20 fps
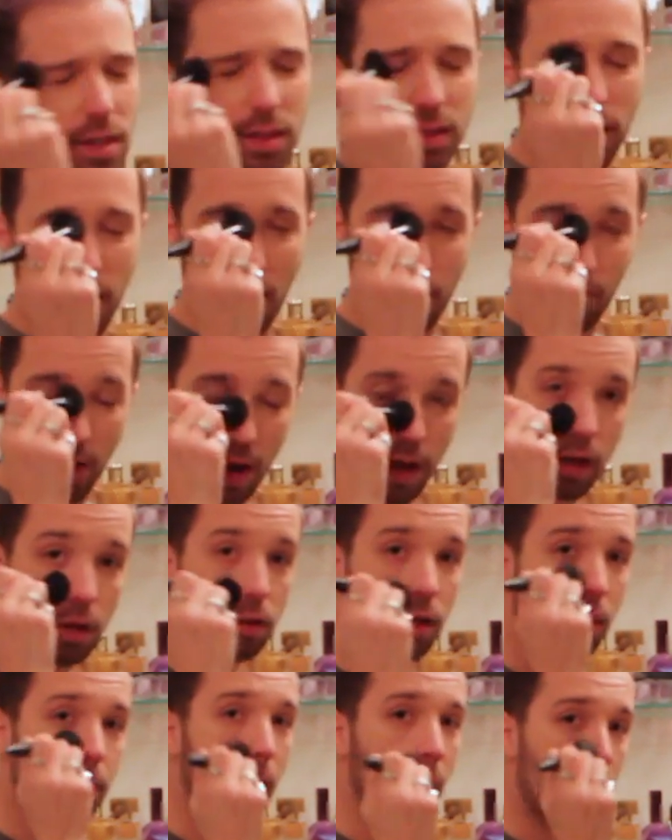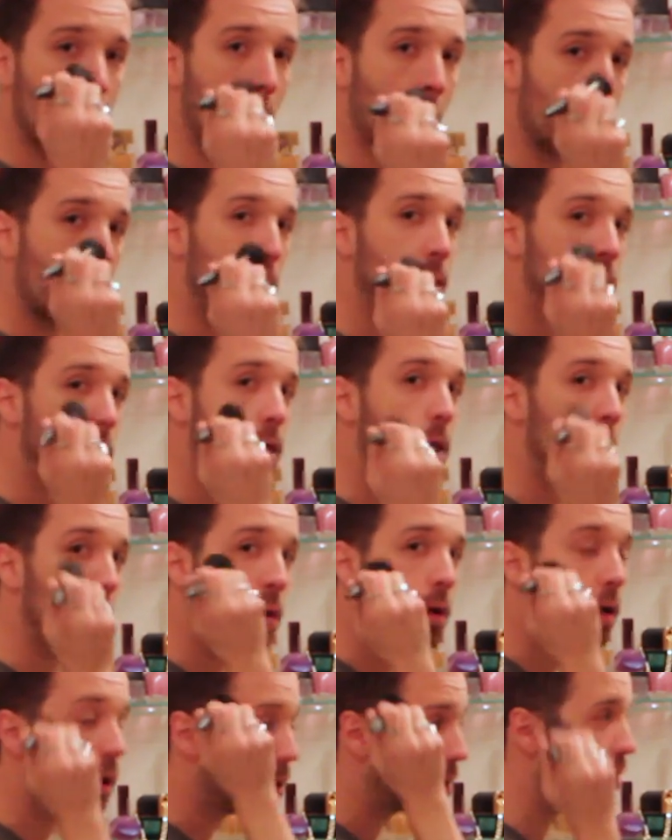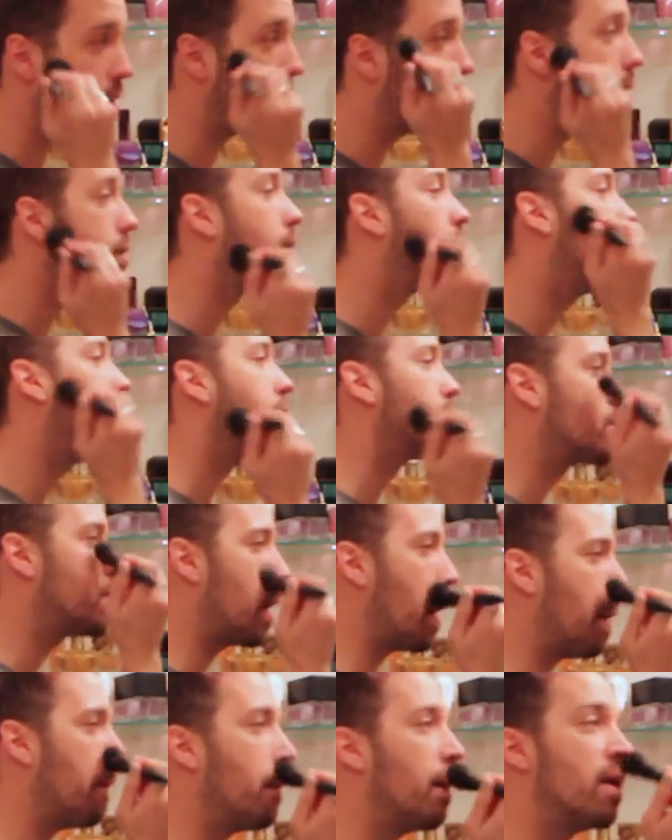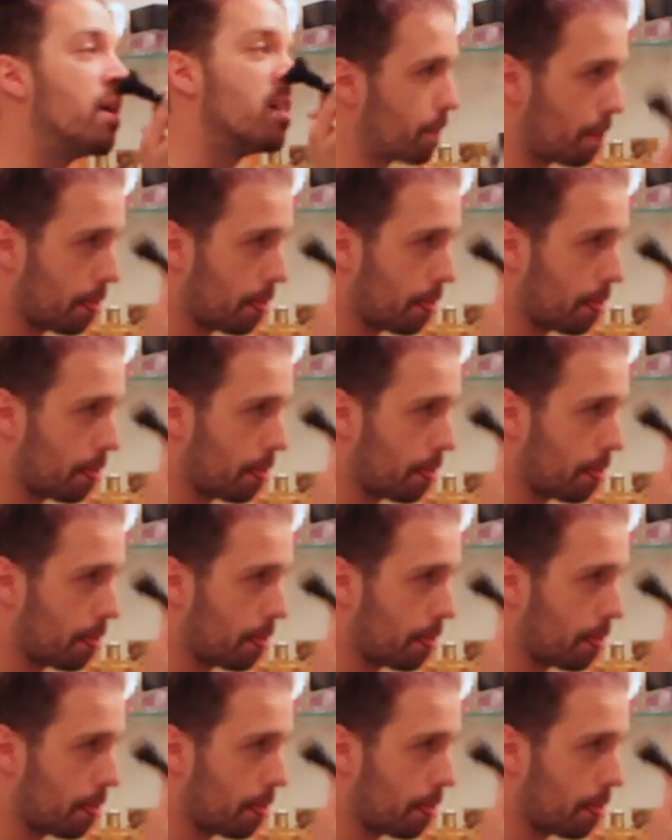this camera angle look better to you than it did last time?